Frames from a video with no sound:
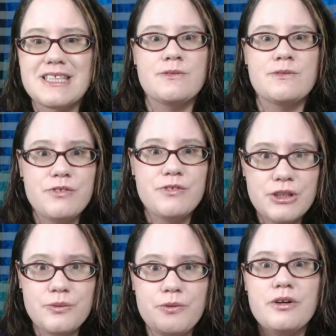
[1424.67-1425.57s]
It's
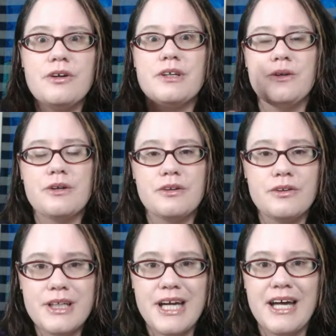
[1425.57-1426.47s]
visual. You can
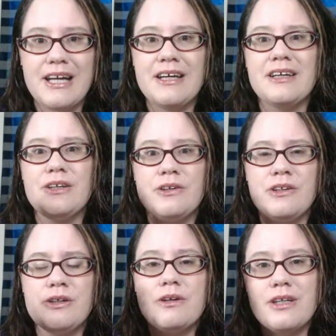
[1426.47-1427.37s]
look at it.
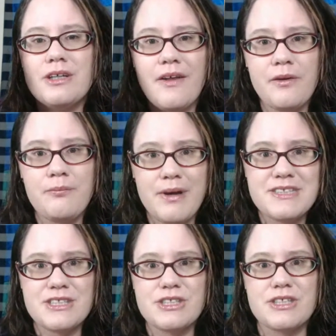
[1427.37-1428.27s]
You can get the
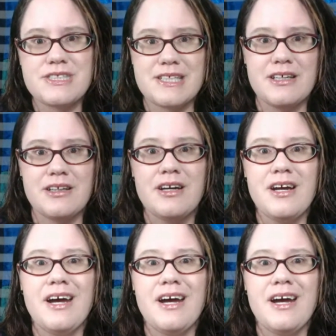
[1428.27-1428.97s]
messages in.